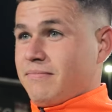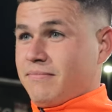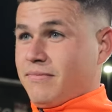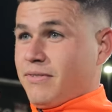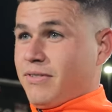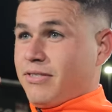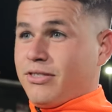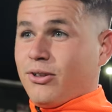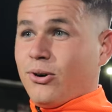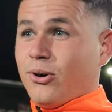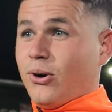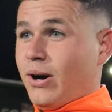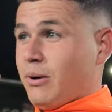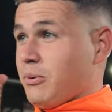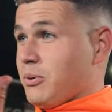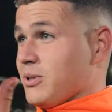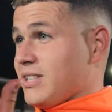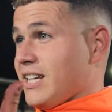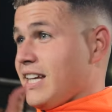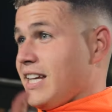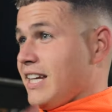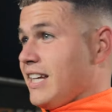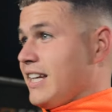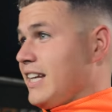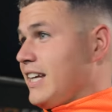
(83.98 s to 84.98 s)
thought I was
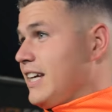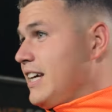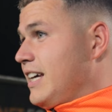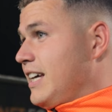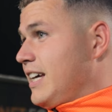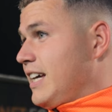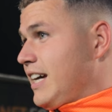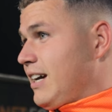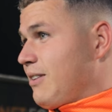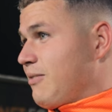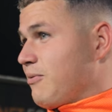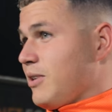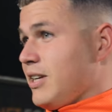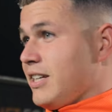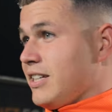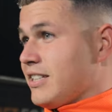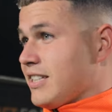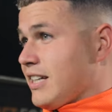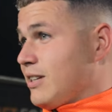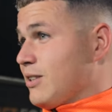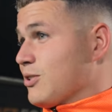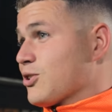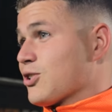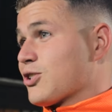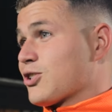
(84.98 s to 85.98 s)
in, and Reese,
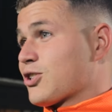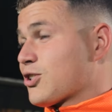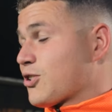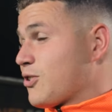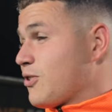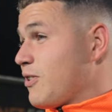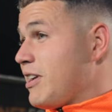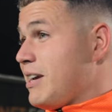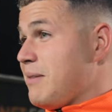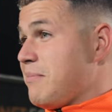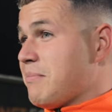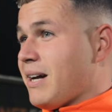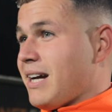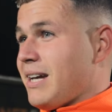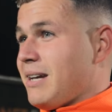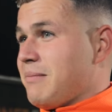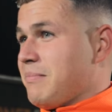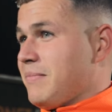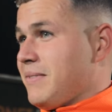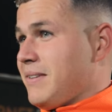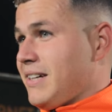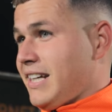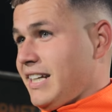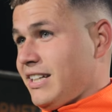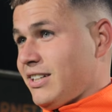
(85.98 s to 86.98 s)
I just screamed at him
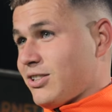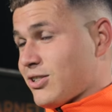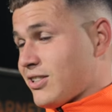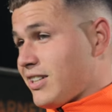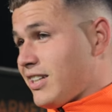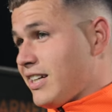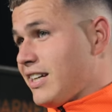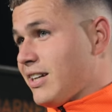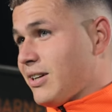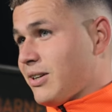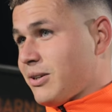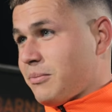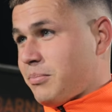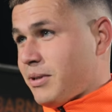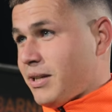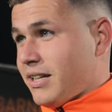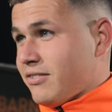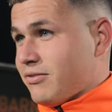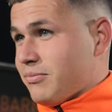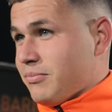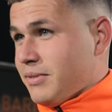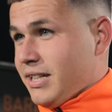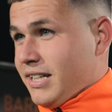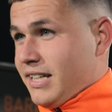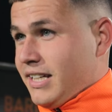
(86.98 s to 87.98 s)
and he just laid it on a
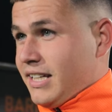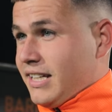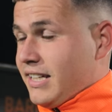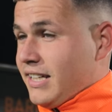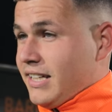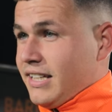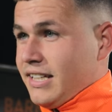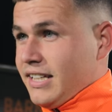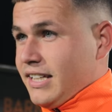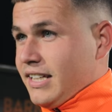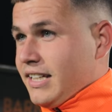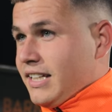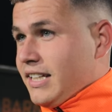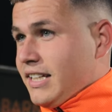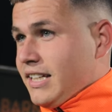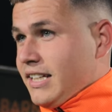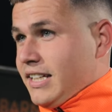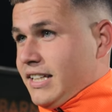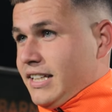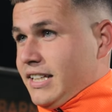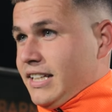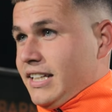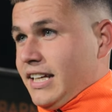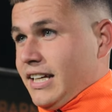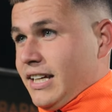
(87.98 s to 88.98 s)
plate for me, and then
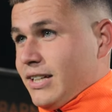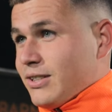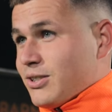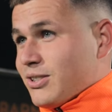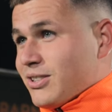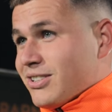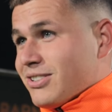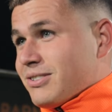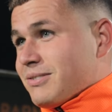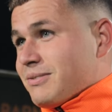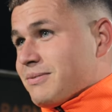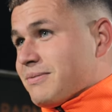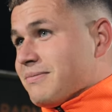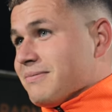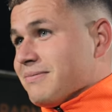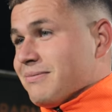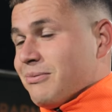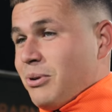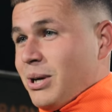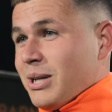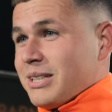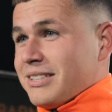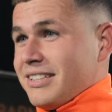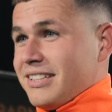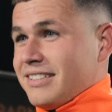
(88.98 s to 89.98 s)
yeah, just
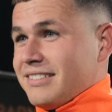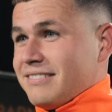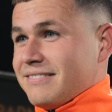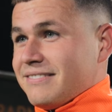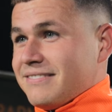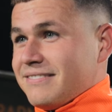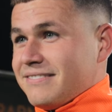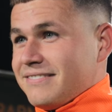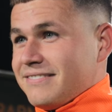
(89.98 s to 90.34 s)
whacked it in.